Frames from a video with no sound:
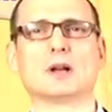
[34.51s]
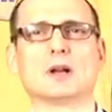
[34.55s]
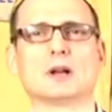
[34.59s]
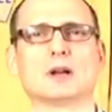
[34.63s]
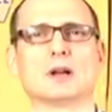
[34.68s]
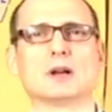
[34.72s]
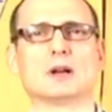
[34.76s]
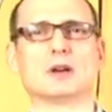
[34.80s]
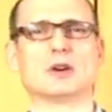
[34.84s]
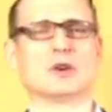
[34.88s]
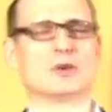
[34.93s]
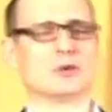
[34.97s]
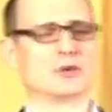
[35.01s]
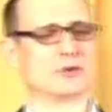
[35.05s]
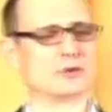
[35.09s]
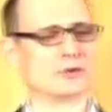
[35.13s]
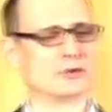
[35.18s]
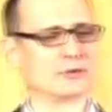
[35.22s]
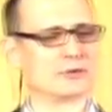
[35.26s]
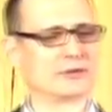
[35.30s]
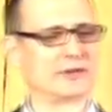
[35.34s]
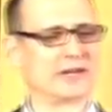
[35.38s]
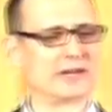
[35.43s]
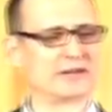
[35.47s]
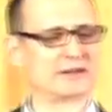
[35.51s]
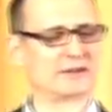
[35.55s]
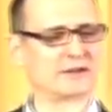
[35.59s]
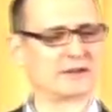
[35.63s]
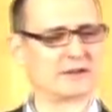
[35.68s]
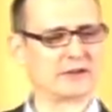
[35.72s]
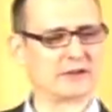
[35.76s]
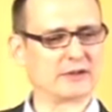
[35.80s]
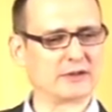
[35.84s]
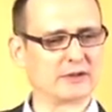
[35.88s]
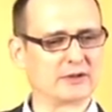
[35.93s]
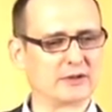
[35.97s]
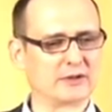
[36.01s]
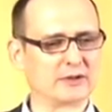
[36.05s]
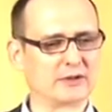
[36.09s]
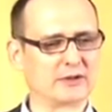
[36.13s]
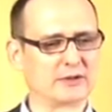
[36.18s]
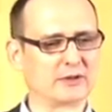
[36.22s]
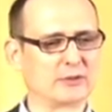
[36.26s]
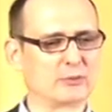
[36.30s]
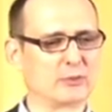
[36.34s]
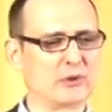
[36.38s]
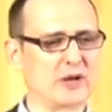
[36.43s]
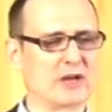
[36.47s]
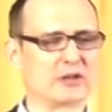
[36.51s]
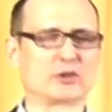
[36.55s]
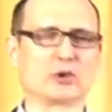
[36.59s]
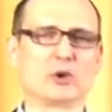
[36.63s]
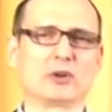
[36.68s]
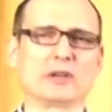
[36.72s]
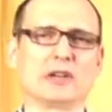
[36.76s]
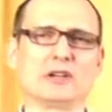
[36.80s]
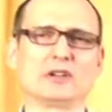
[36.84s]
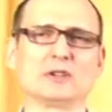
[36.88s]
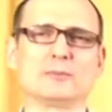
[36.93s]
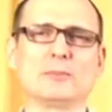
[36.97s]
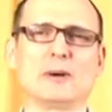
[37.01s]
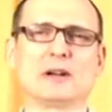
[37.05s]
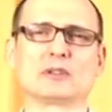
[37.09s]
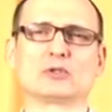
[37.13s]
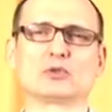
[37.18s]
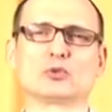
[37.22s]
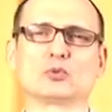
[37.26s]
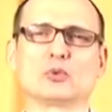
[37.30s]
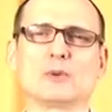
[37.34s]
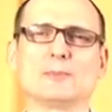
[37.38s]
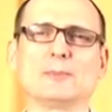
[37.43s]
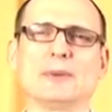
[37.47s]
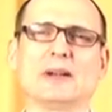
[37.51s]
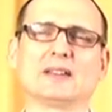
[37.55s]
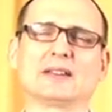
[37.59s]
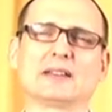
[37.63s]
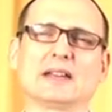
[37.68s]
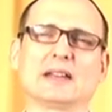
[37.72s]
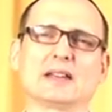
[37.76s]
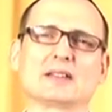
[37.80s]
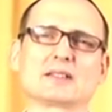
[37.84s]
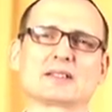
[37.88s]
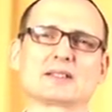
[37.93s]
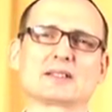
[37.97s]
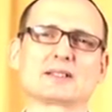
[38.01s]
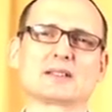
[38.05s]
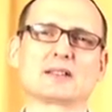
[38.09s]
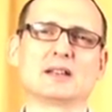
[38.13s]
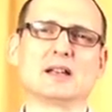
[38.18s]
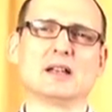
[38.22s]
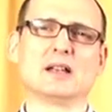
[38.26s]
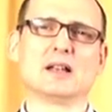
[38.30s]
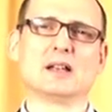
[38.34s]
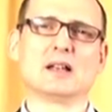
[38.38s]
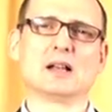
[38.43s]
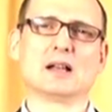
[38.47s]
uh, that uh, we are talking about repentance